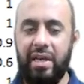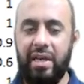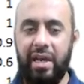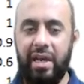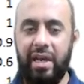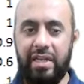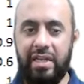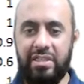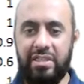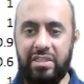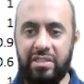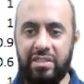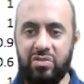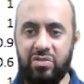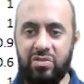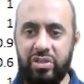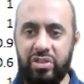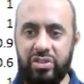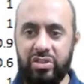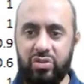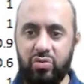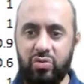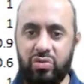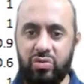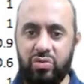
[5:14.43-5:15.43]
and just
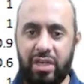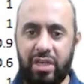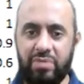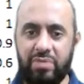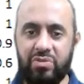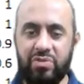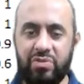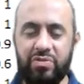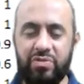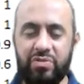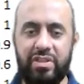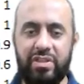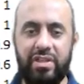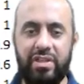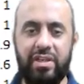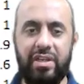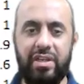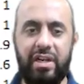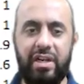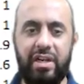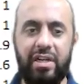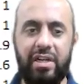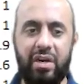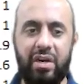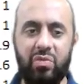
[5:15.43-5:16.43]
going two times over there
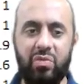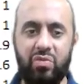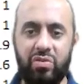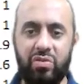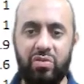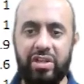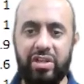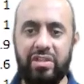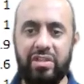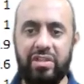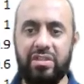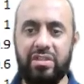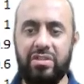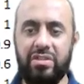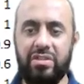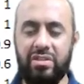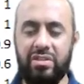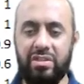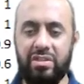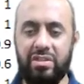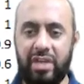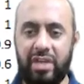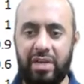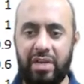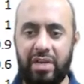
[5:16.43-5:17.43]
and downloading the
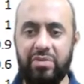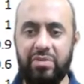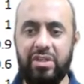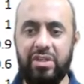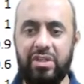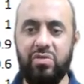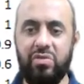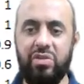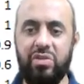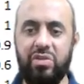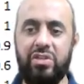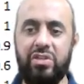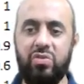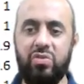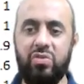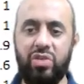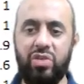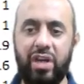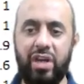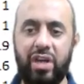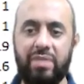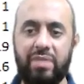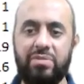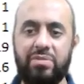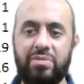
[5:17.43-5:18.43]
assignments only two
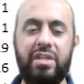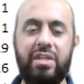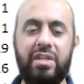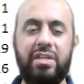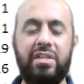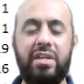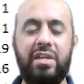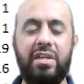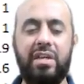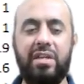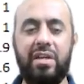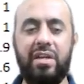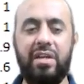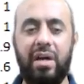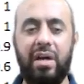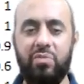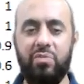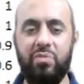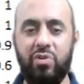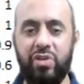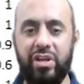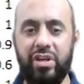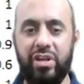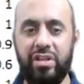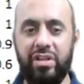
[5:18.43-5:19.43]
times and then
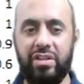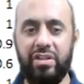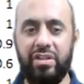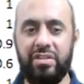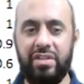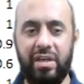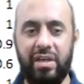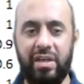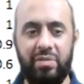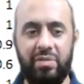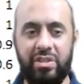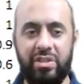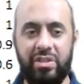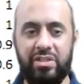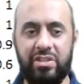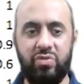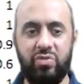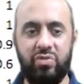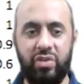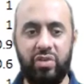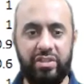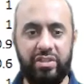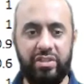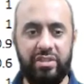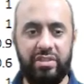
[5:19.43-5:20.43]
uploading the assignments
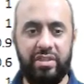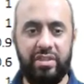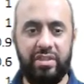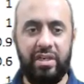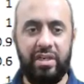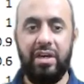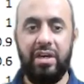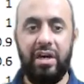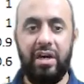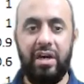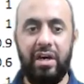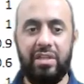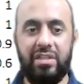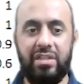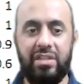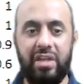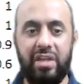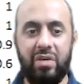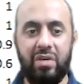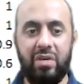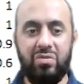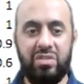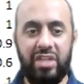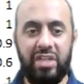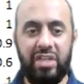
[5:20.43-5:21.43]
twice. Uh, the
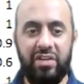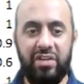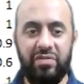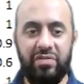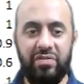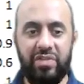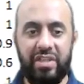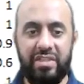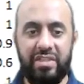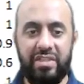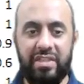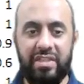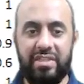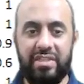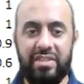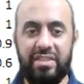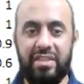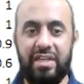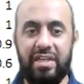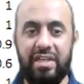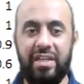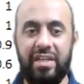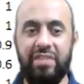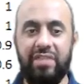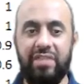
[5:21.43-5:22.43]
downside of this is
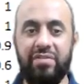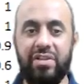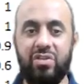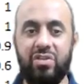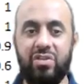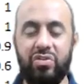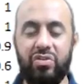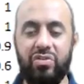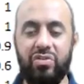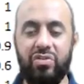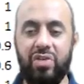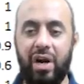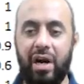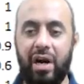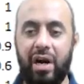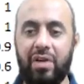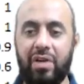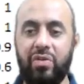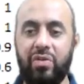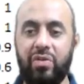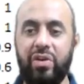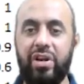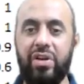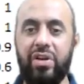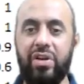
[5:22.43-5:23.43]
that even though you are
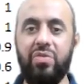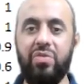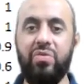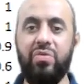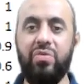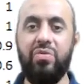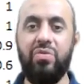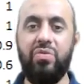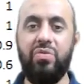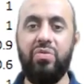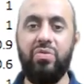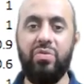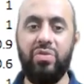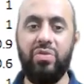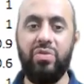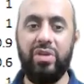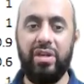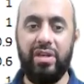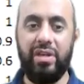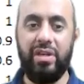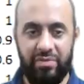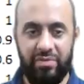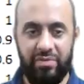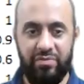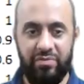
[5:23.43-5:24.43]
going to
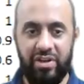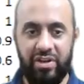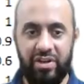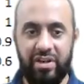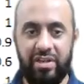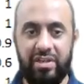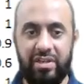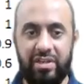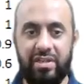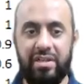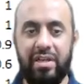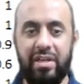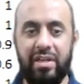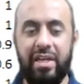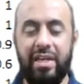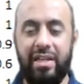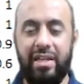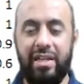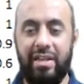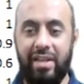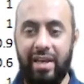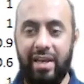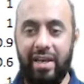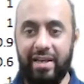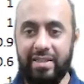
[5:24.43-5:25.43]
work
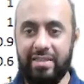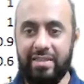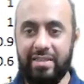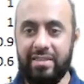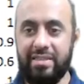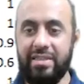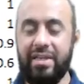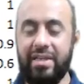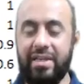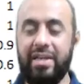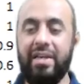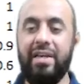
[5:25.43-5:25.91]
less,